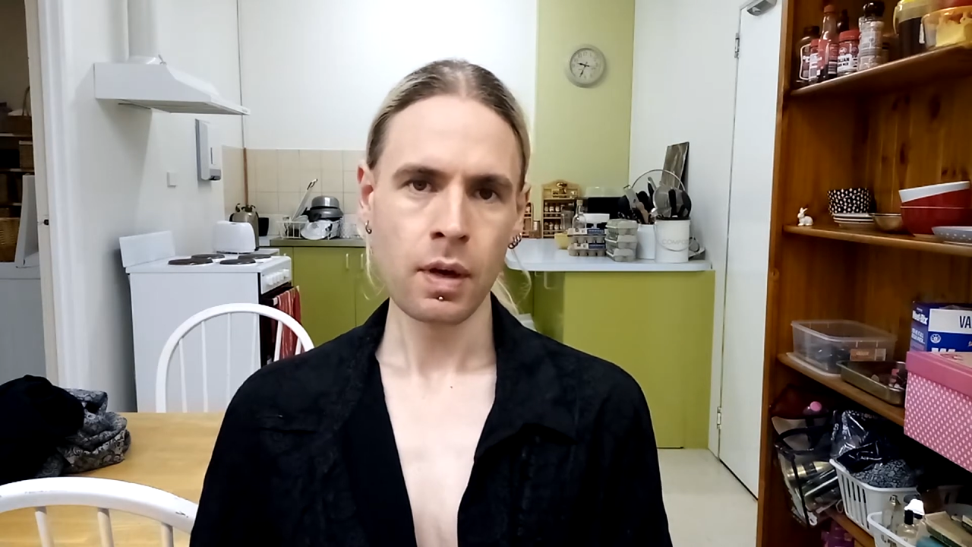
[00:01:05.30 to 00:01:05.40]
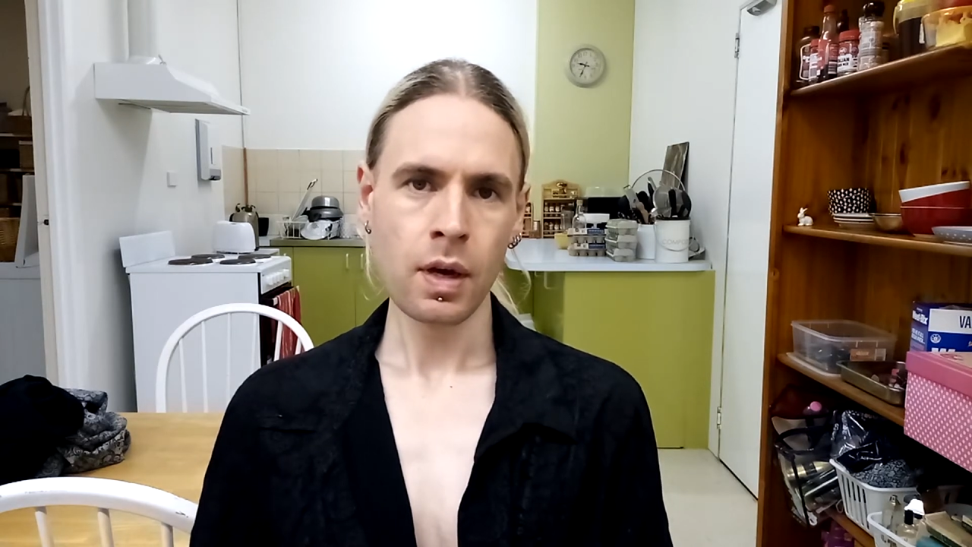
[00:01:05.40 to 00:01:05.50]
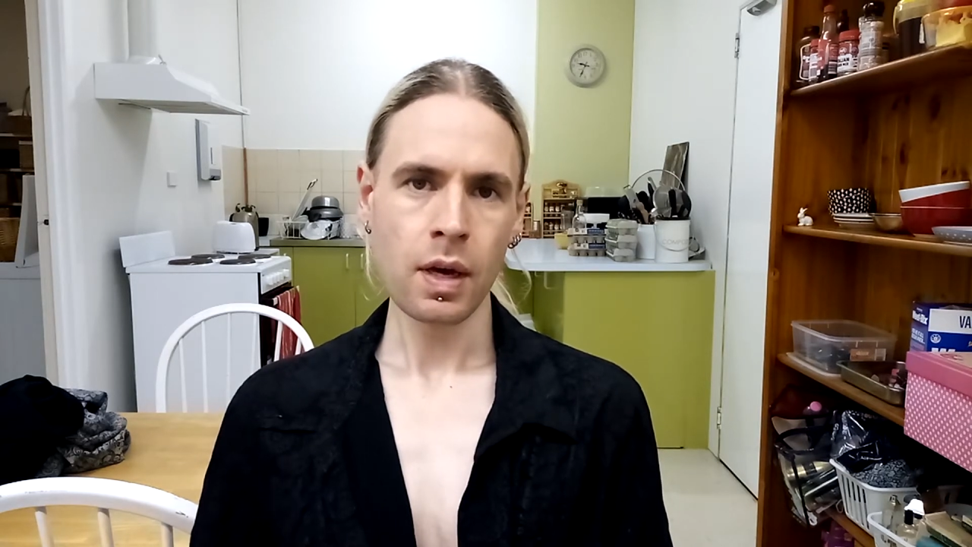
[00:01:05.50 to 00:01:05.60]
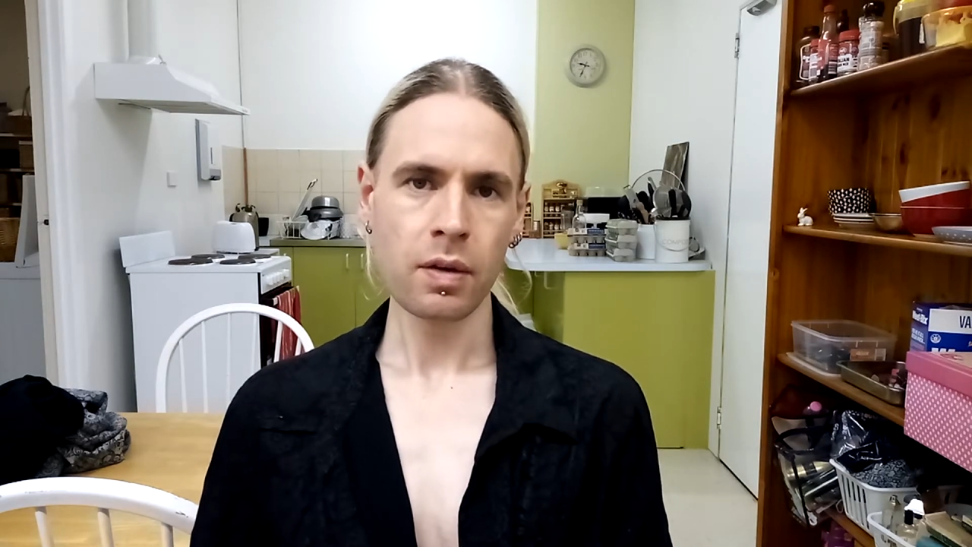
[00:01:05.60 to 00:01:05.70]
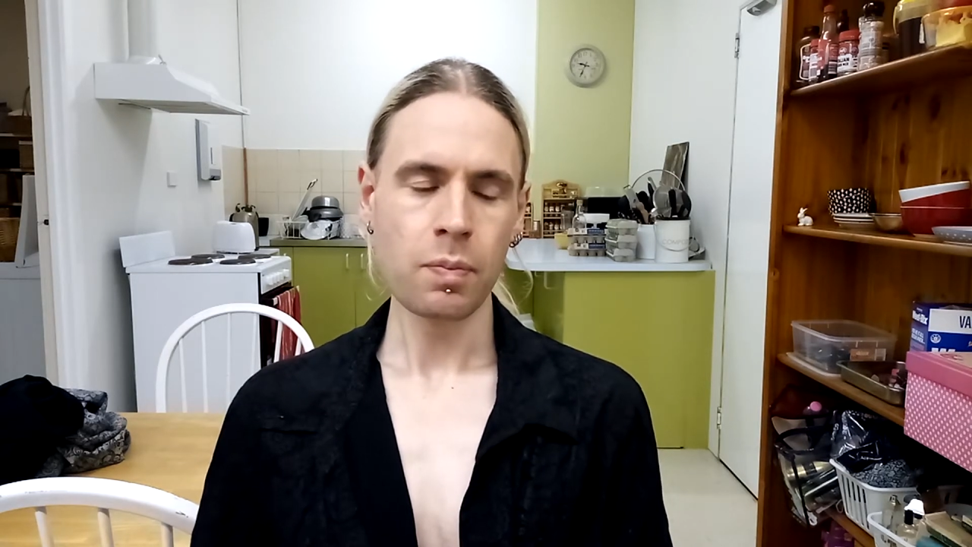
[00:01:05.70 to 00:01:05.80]

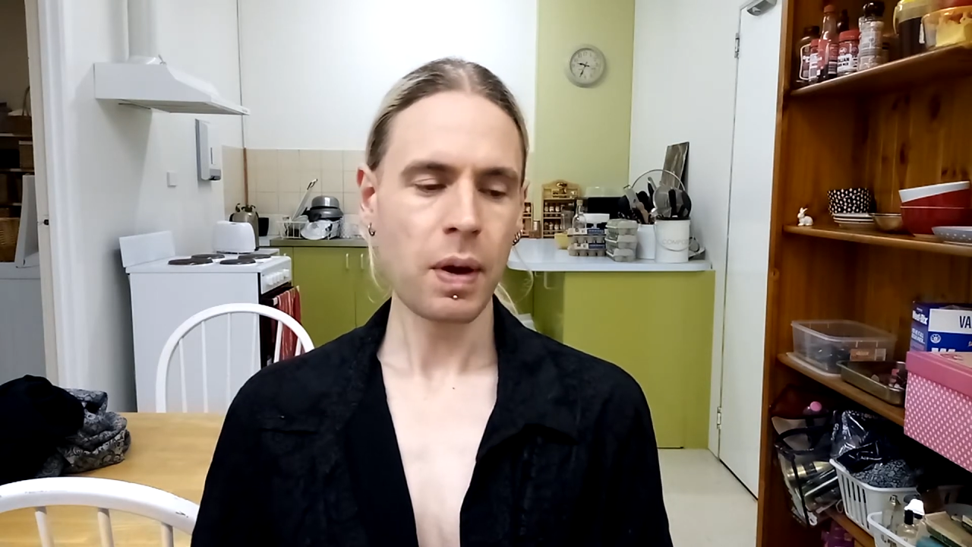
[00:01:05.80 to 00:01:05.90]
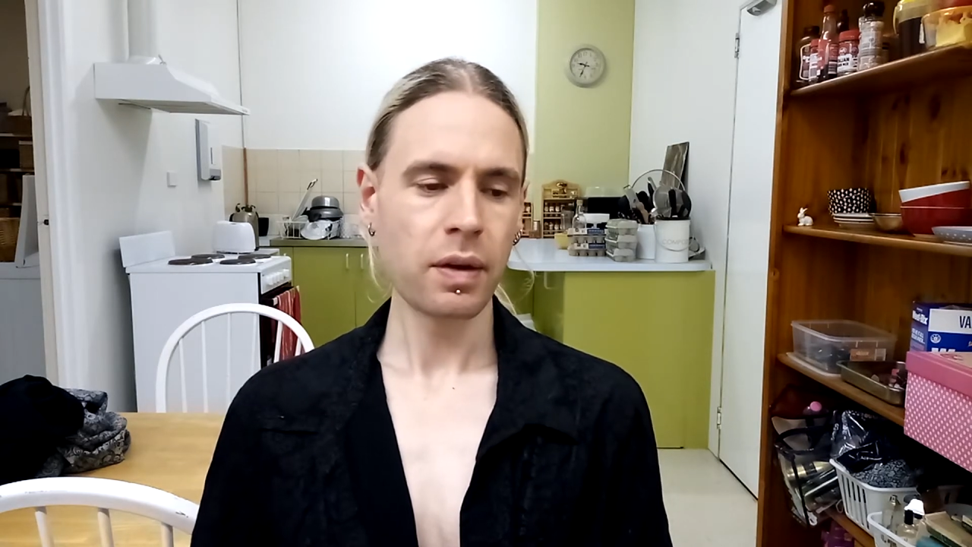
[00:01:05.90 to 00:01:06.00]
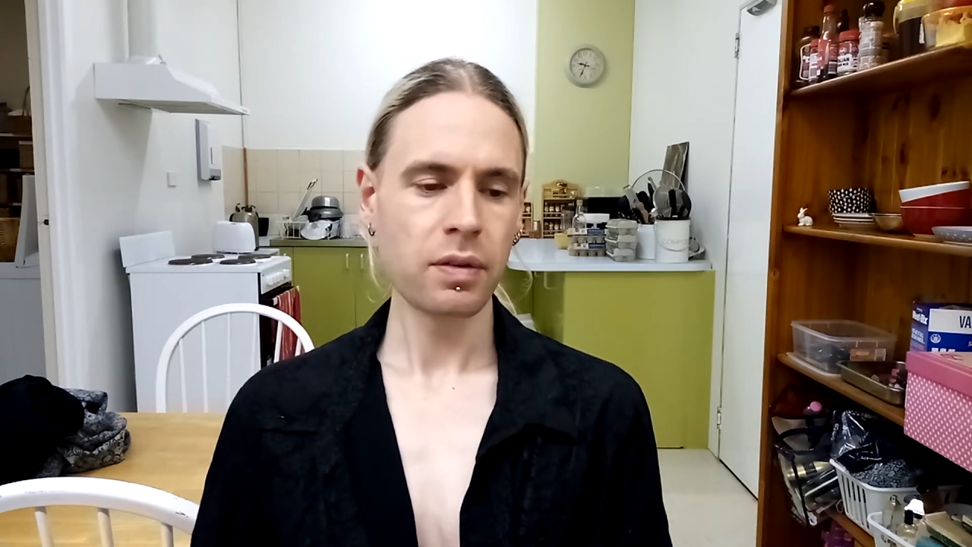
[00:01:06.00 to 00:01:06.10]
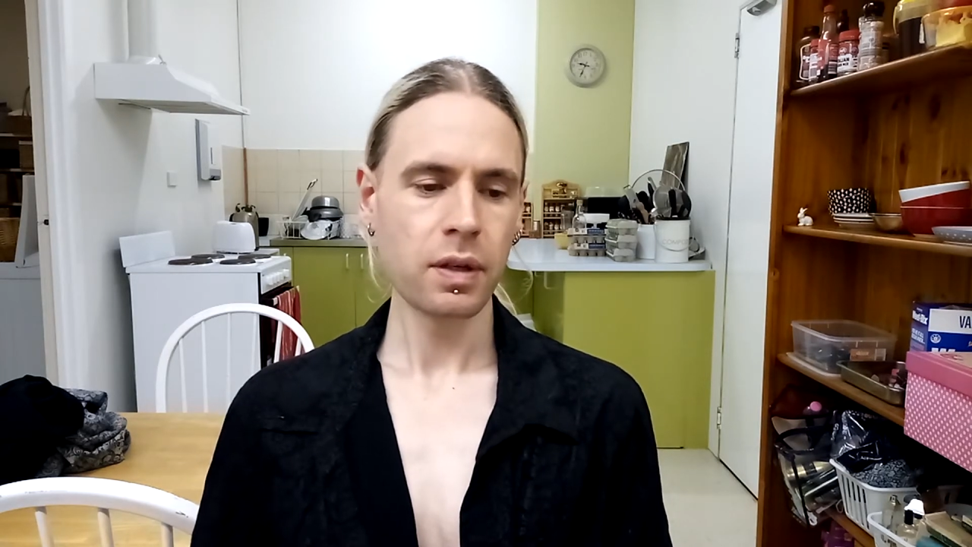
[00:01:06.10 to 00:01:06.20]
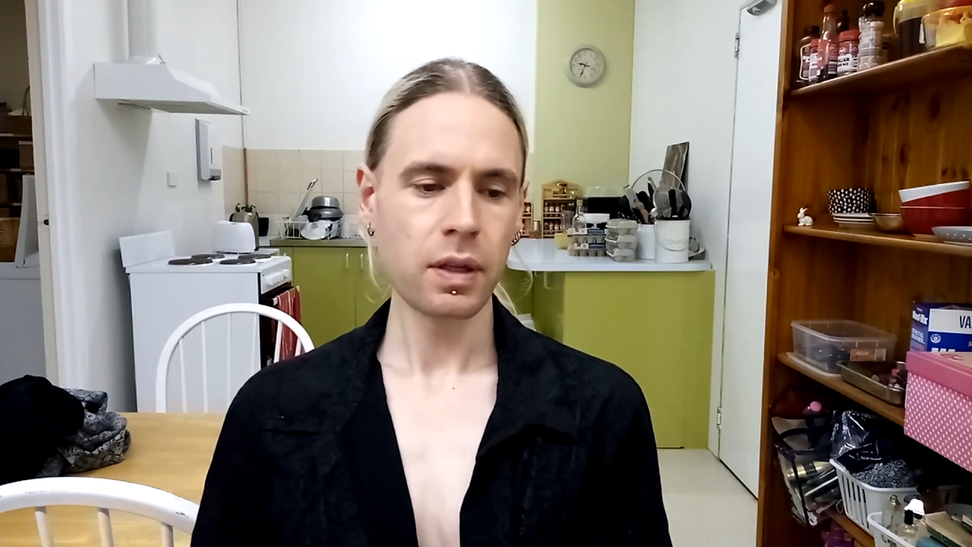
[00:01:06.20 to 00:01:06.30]
is
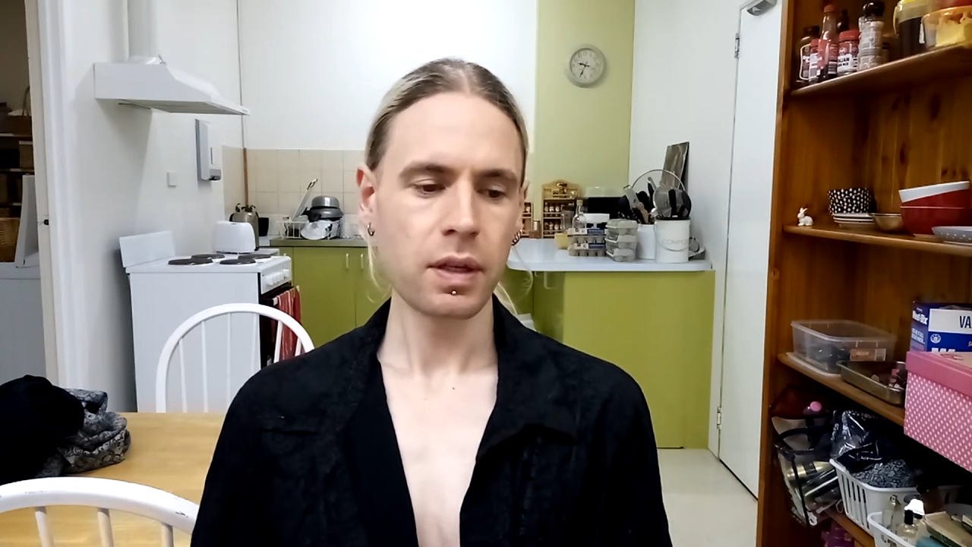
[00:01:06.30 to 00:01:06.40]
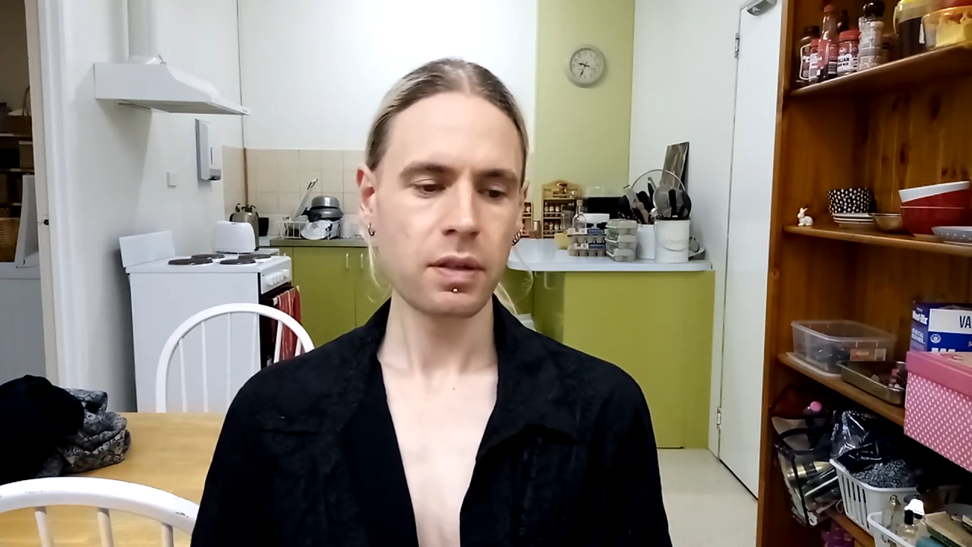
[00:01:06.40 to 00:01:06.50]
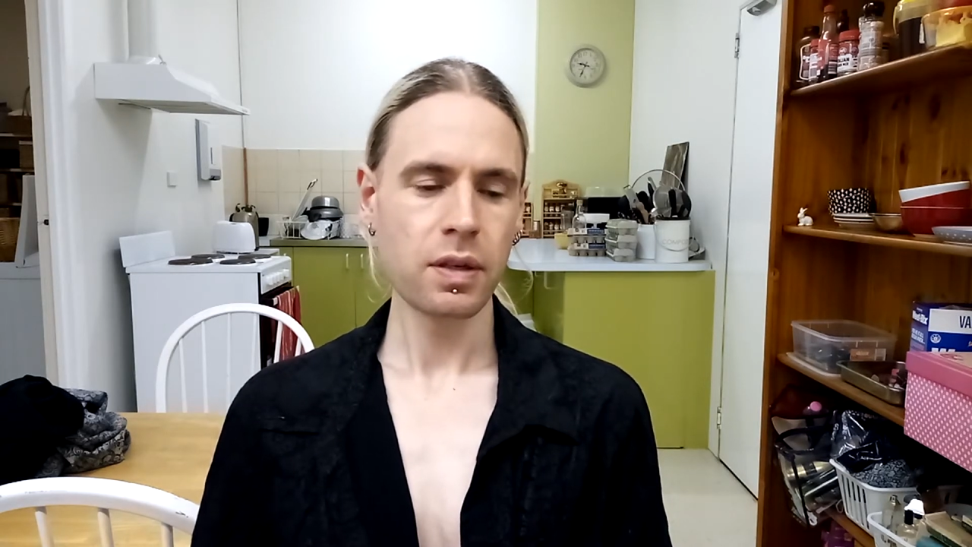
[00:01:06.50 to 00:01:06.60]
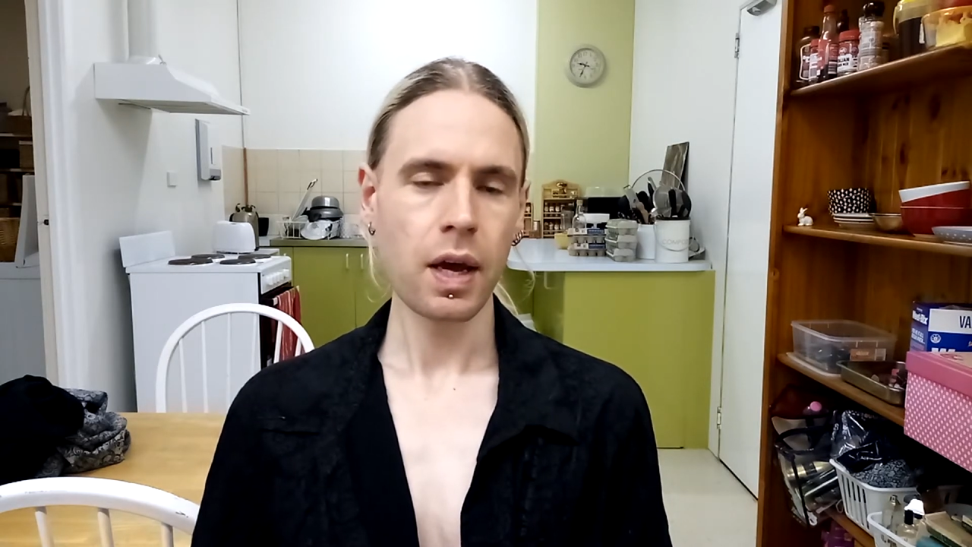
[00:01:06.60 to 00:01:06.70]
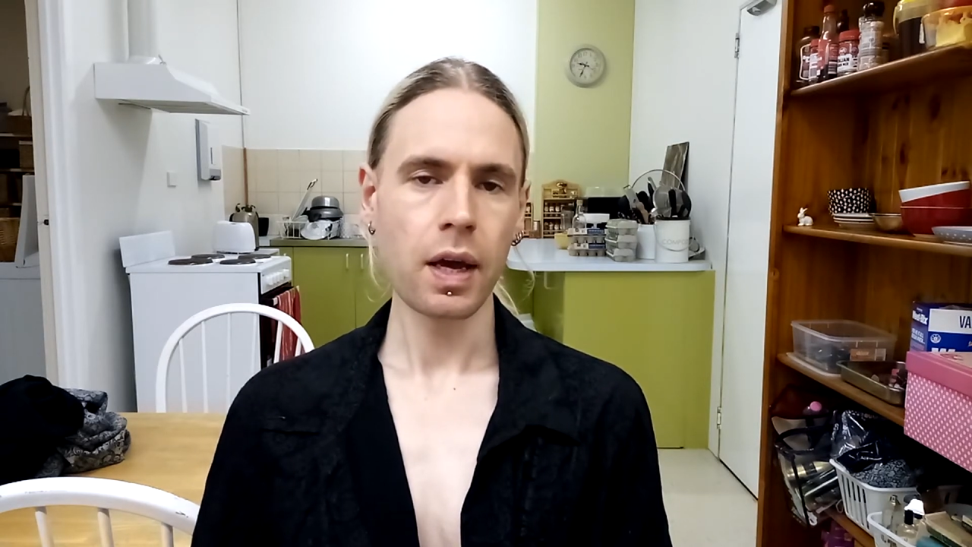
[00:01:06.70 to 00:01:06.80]
basically
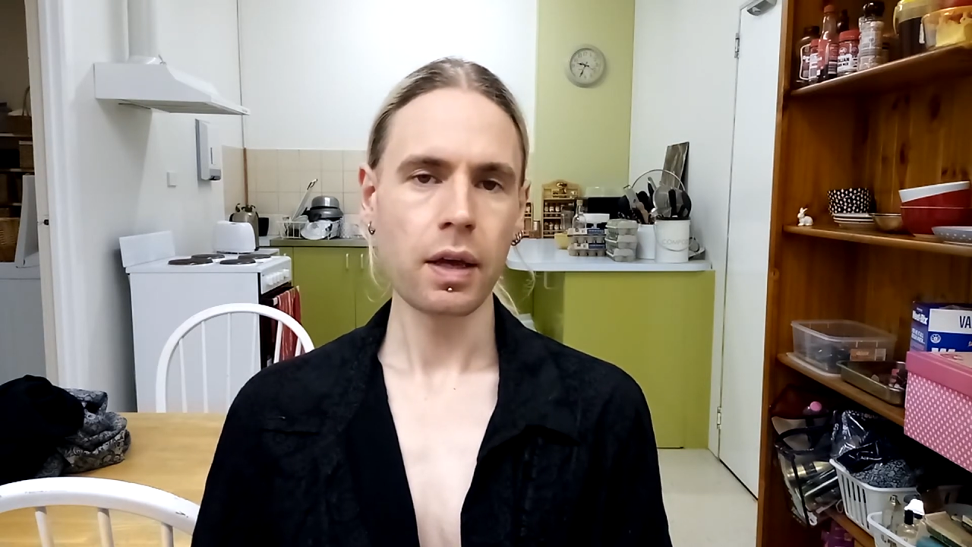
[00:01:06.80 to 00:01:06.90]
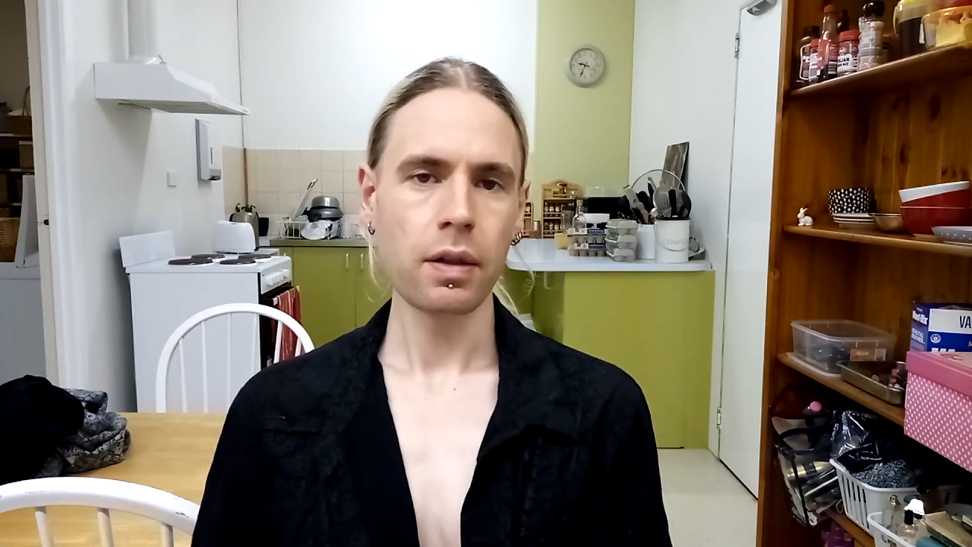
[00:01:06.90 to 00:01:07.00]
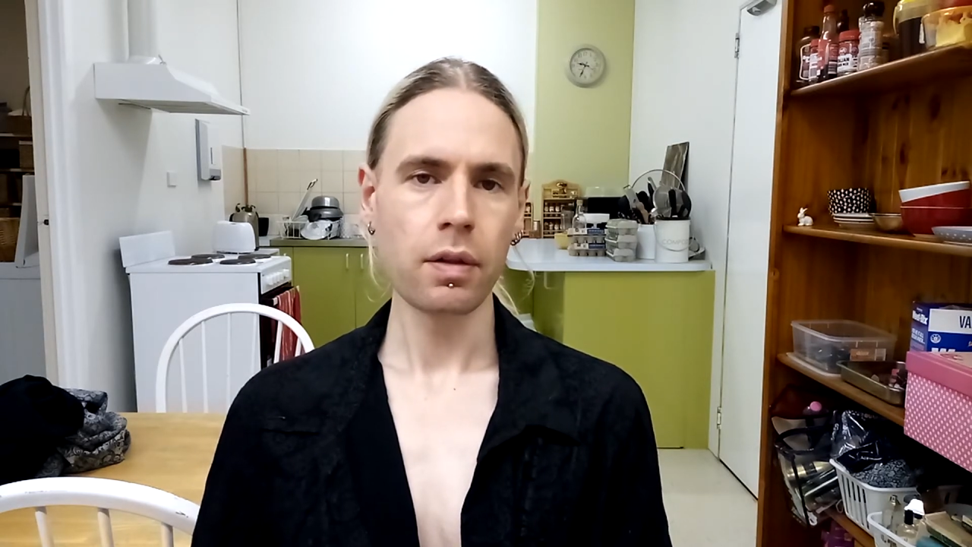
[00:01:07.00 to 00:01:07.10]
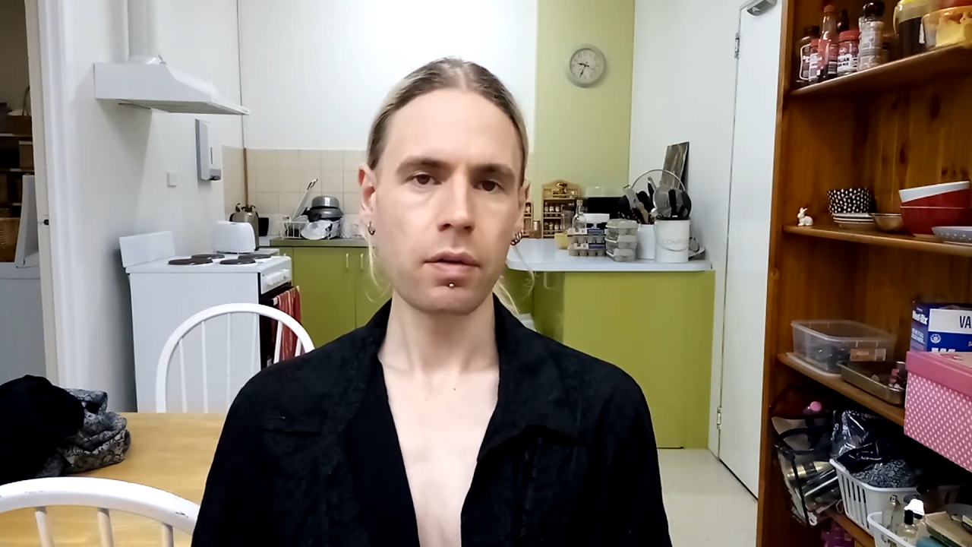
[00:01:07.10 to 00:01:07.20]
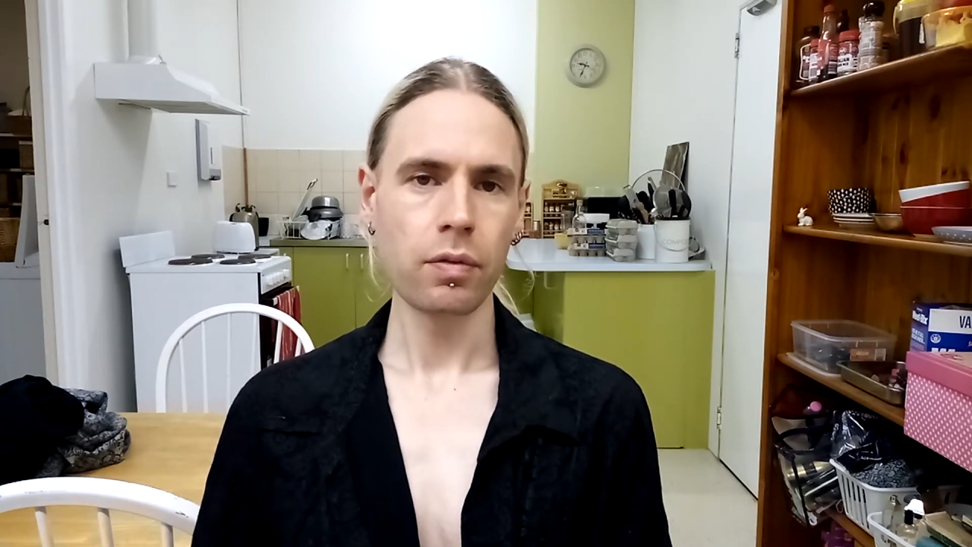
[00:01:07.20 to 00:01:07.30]
saying